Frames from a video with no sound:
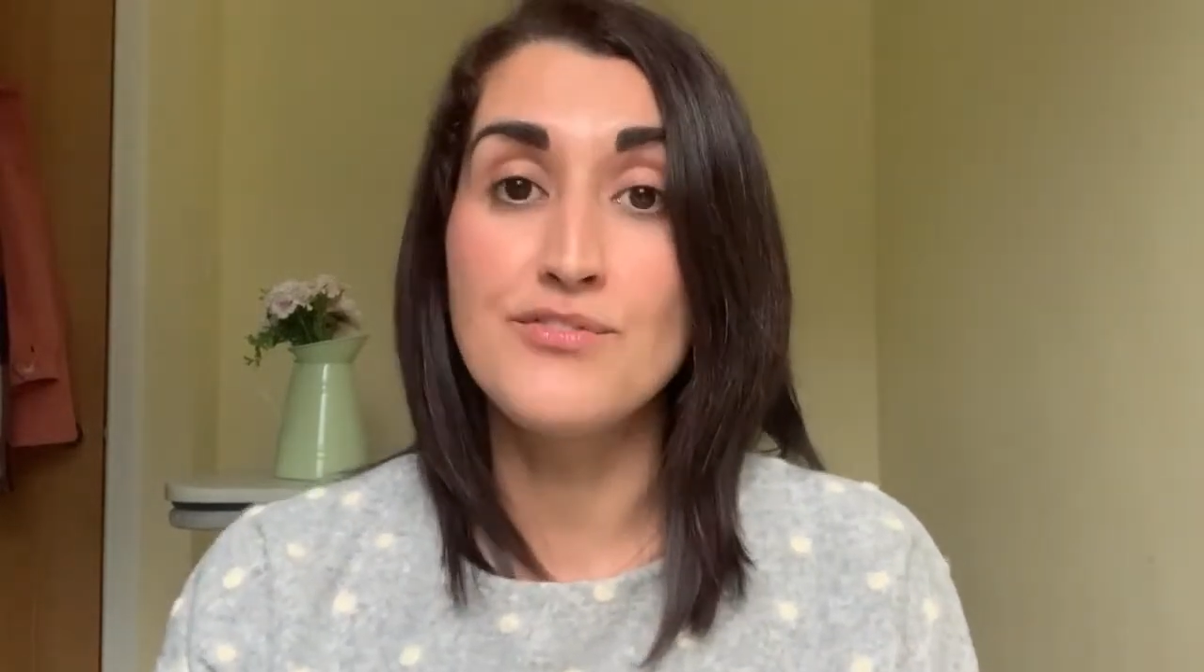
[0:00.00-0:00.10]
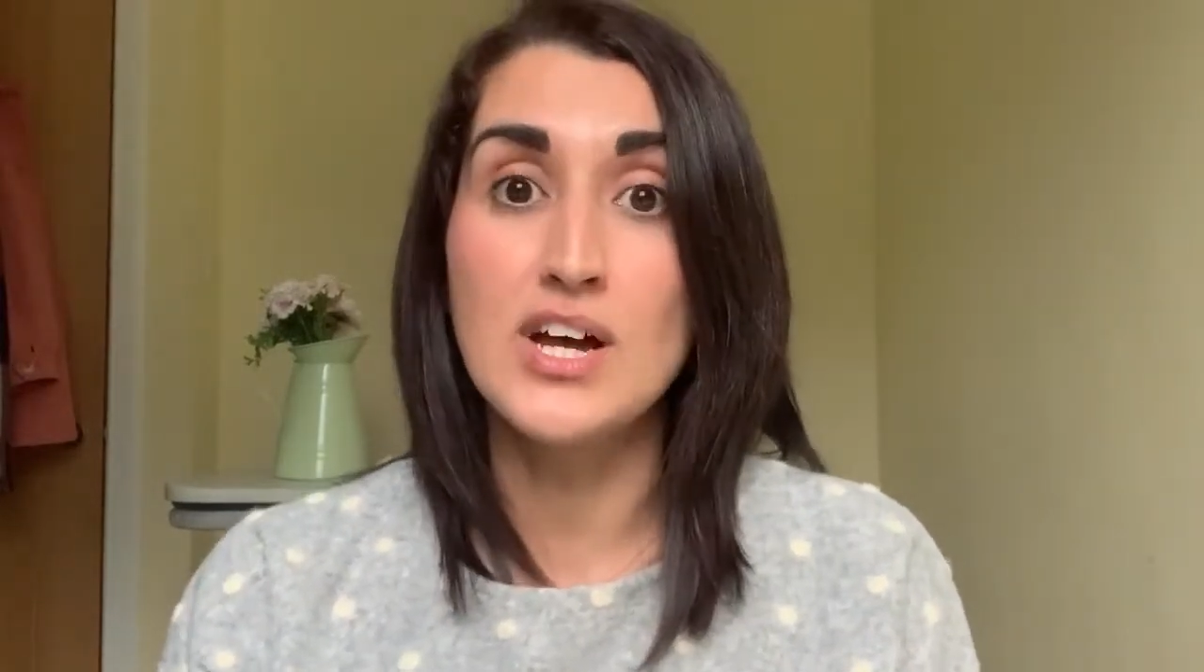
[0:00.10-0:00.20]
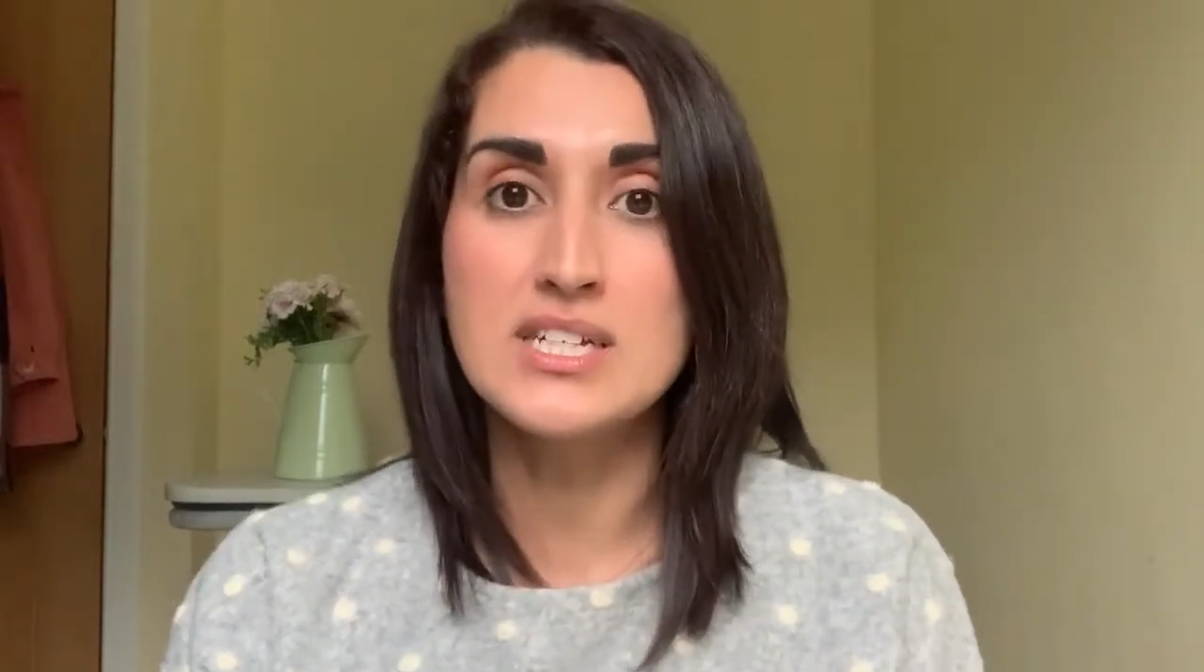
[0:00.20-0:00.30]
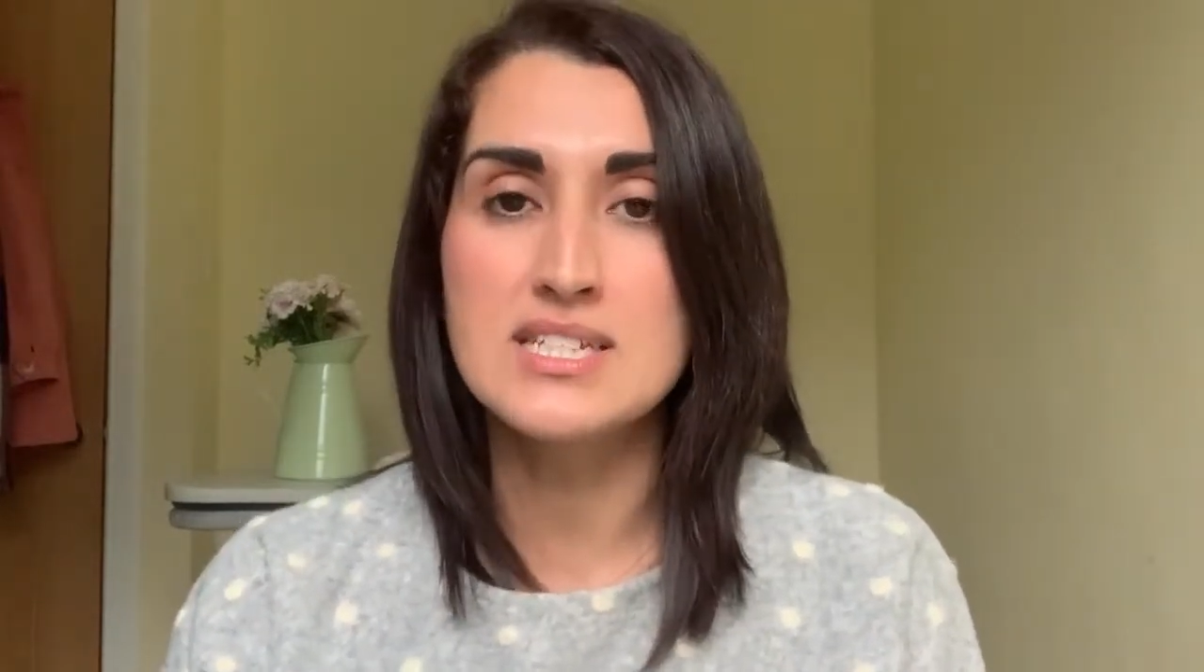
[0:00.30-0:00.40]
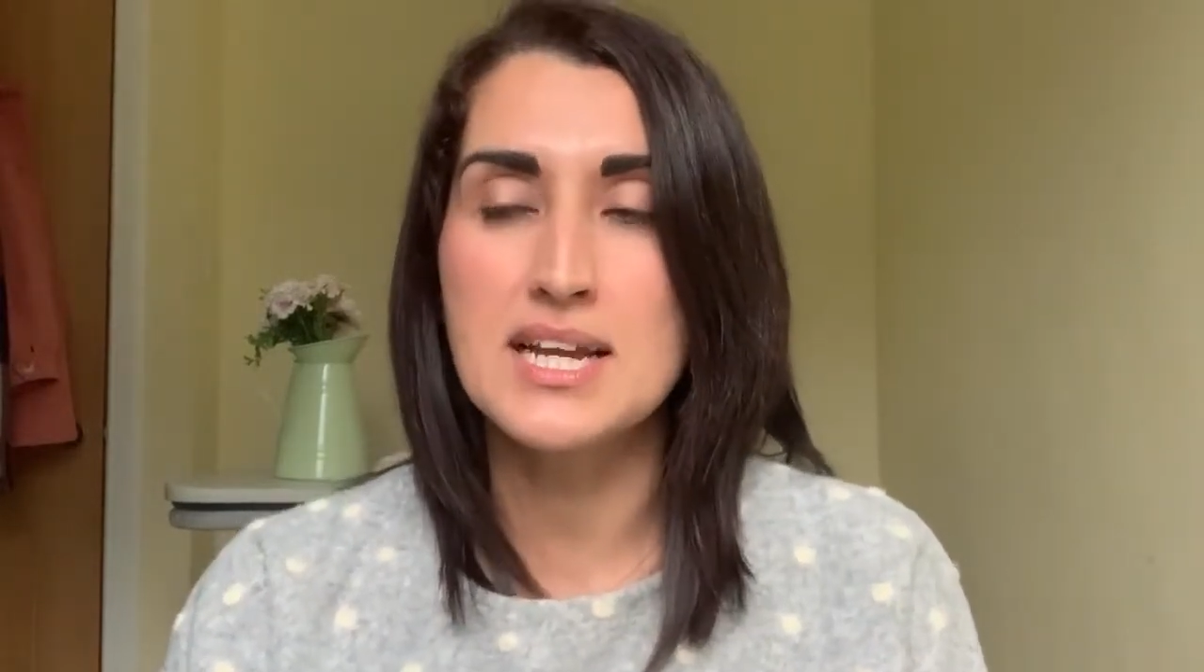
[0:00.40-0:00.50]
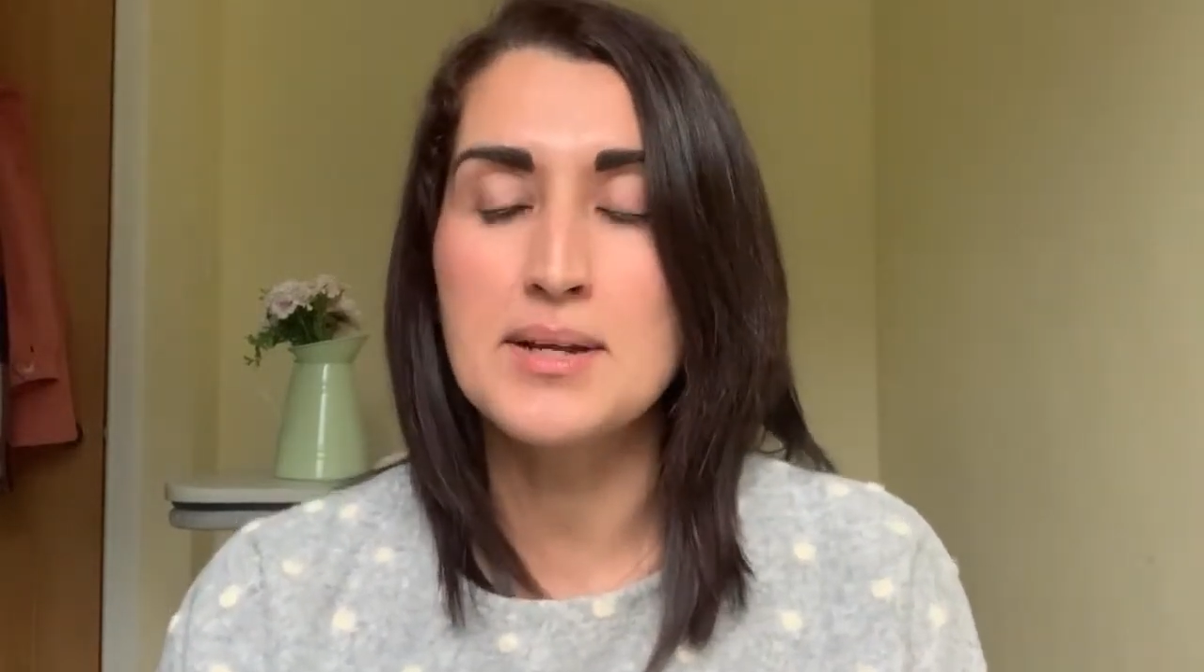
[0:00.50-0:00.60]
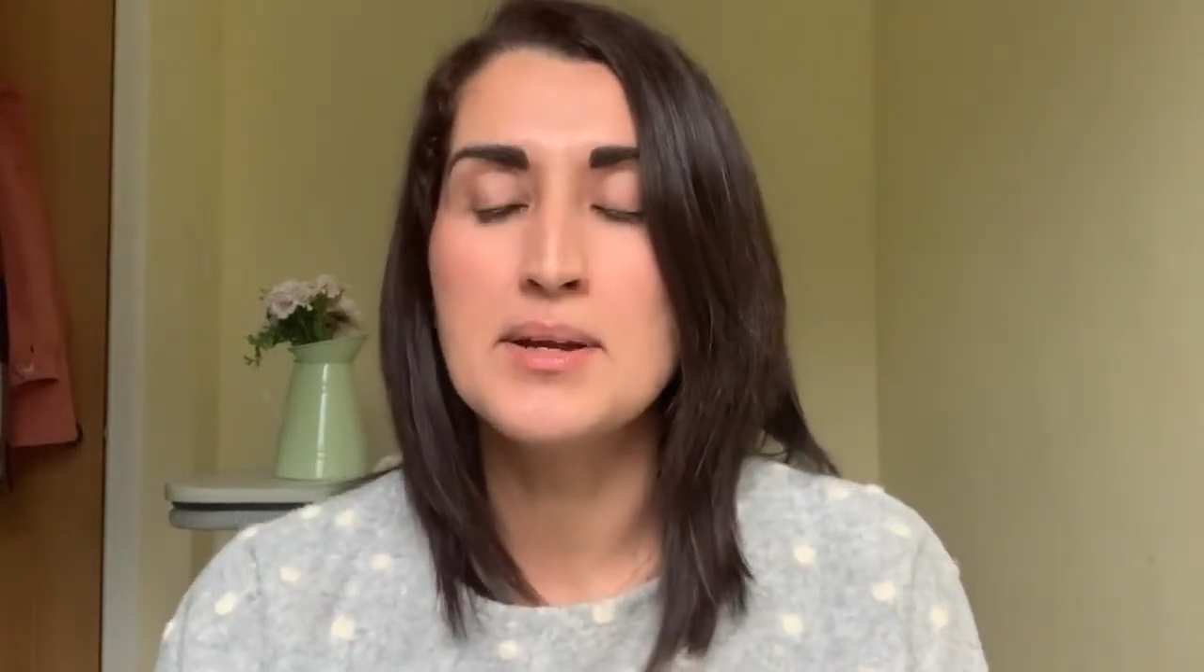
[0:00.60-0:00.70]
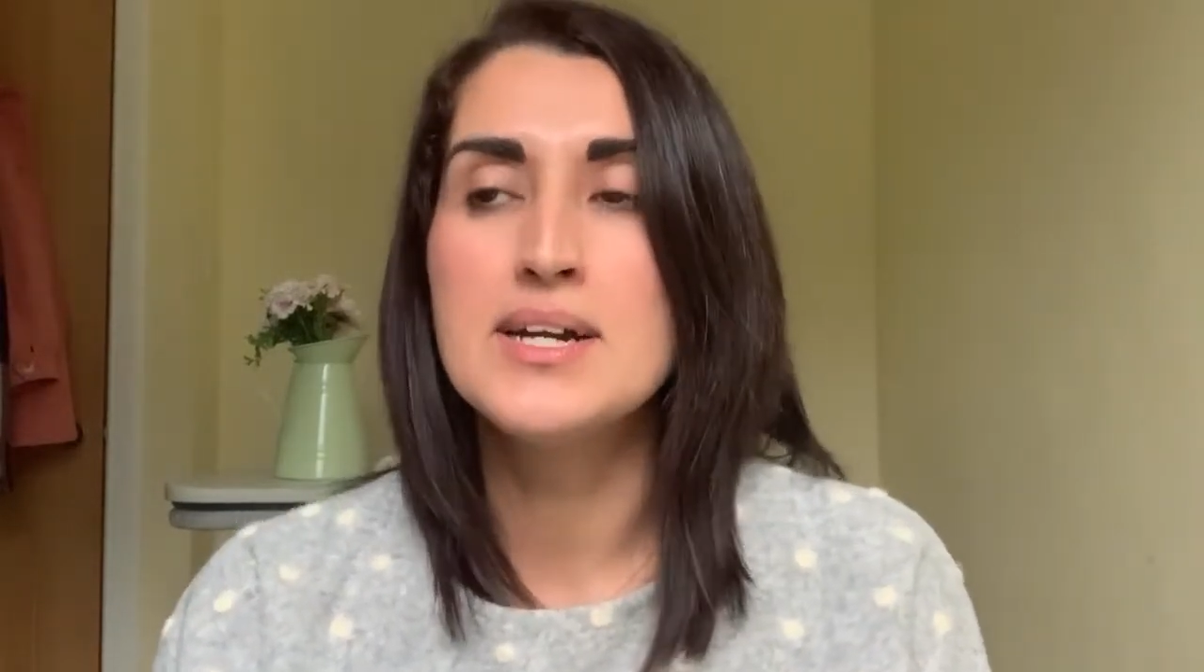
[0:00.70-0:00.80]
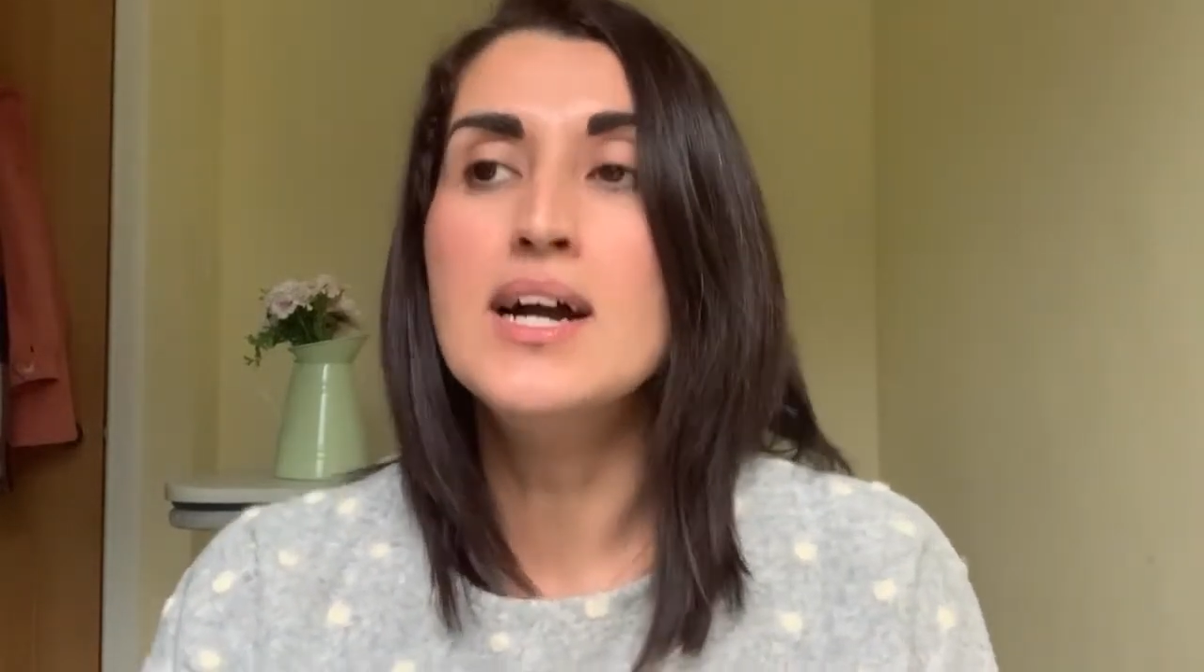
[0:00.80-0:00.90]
first thing.